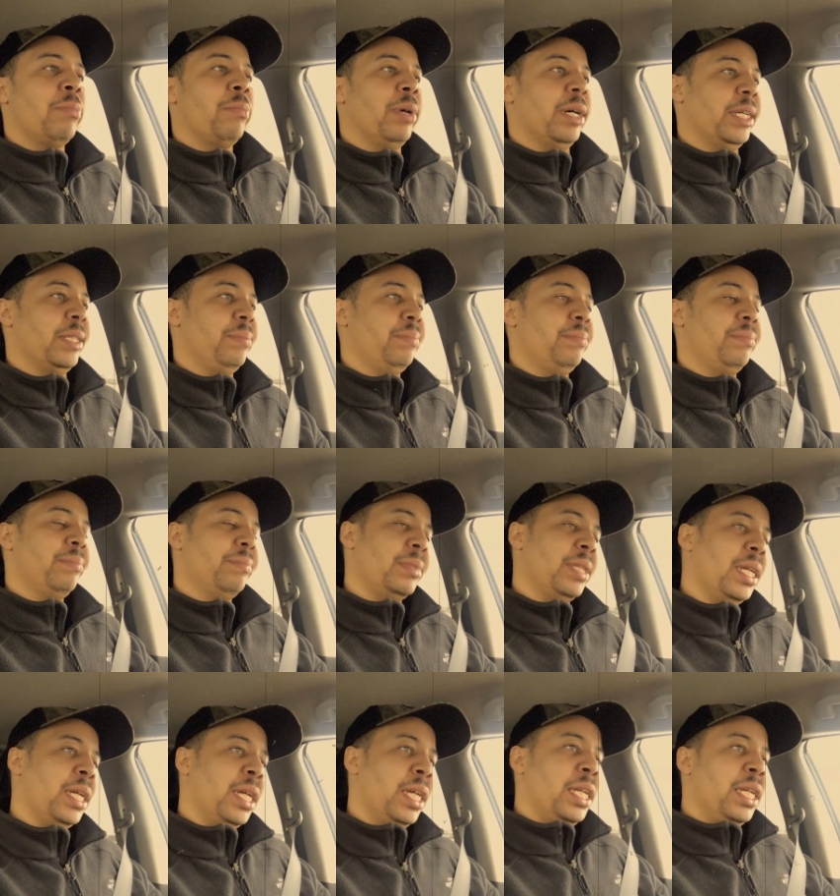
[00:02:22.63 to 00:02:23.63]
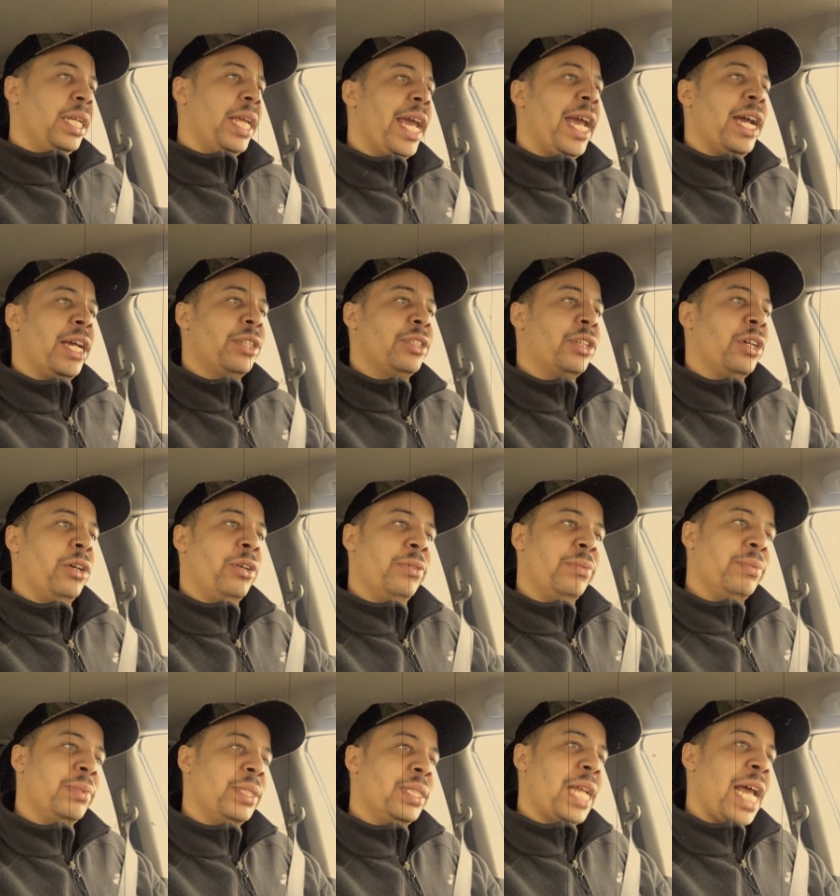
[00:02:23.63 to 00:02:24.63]
But yeah,
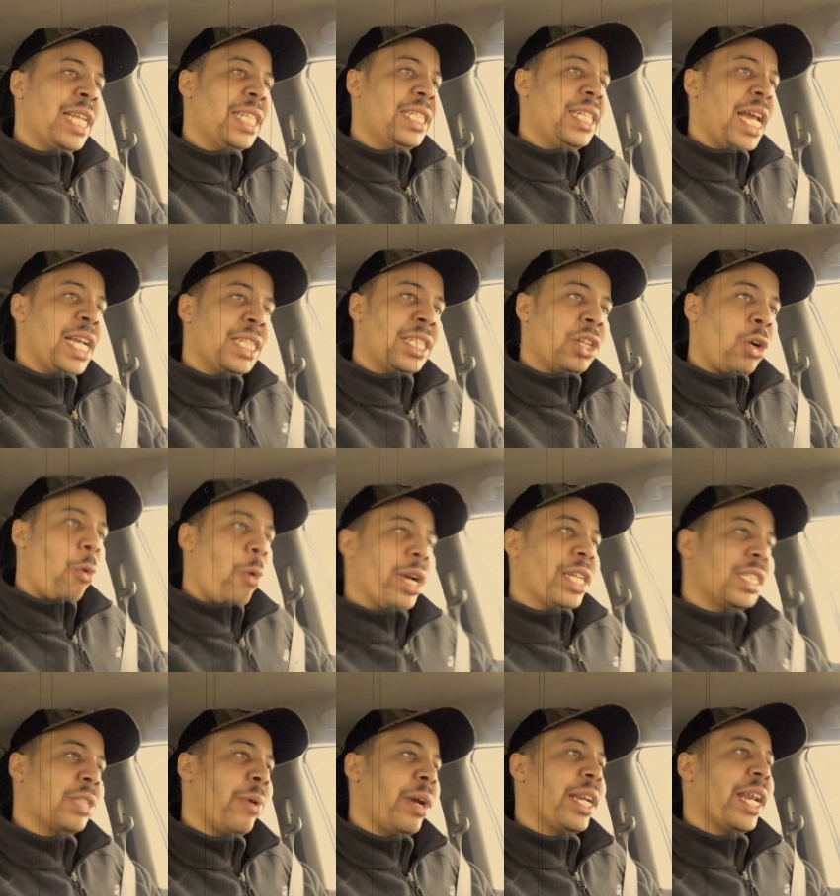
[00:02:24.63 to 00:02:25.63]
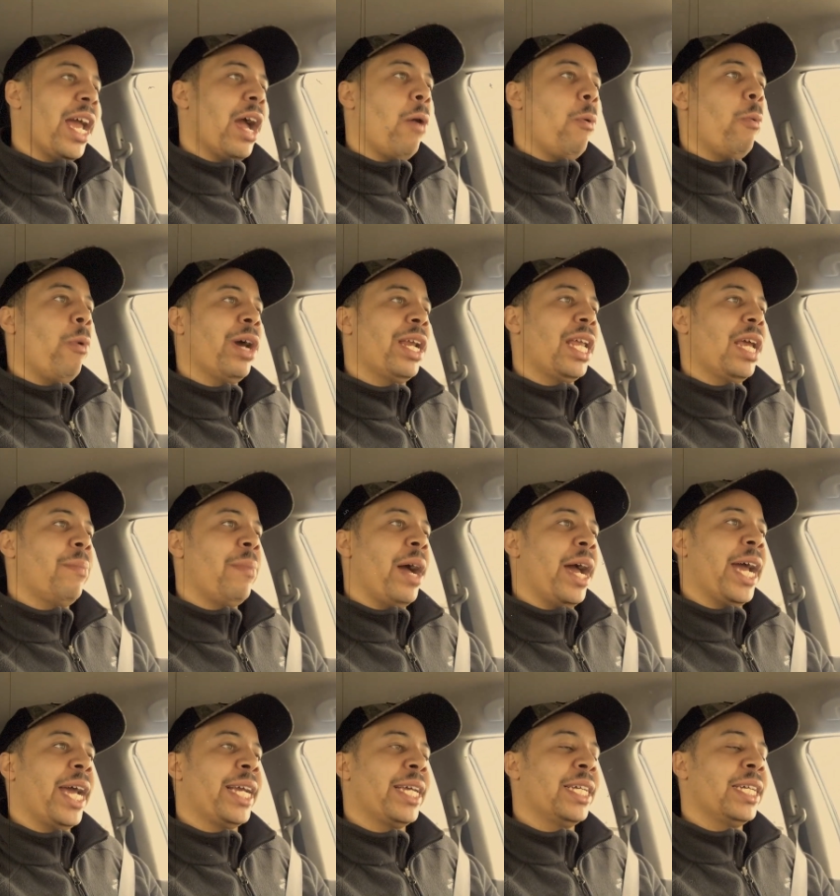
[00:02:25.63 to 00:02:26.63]
so that's that's the question right now. What am
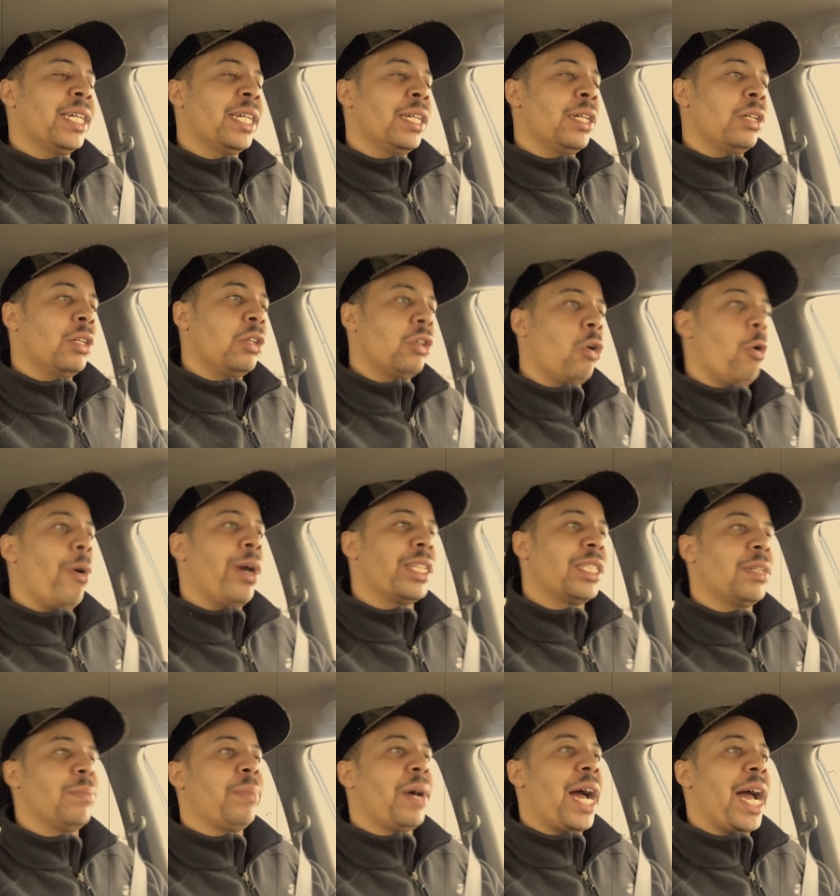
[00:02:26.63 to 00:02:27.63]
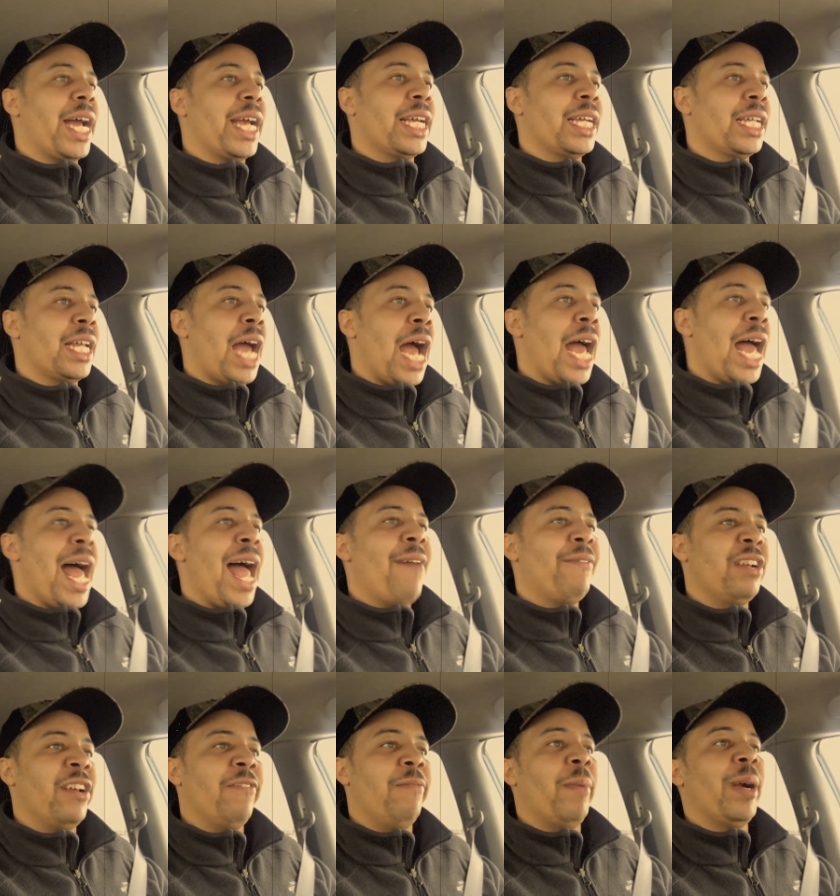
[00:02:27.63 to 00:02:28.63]
I going to buy? I
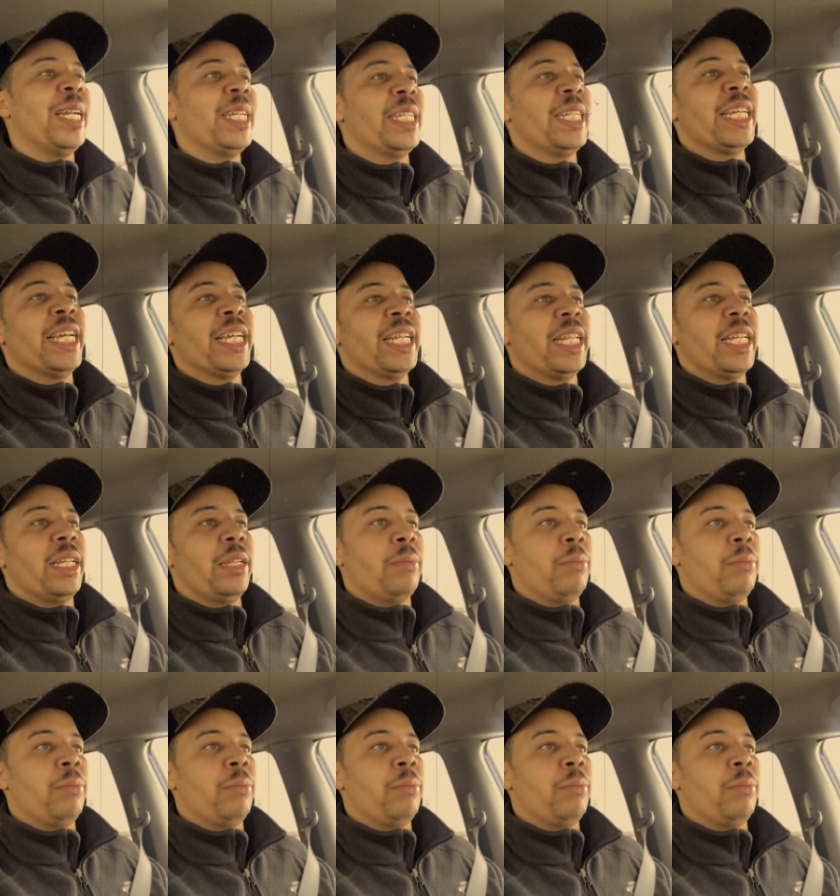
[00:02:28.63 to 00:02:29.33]
have enough money to get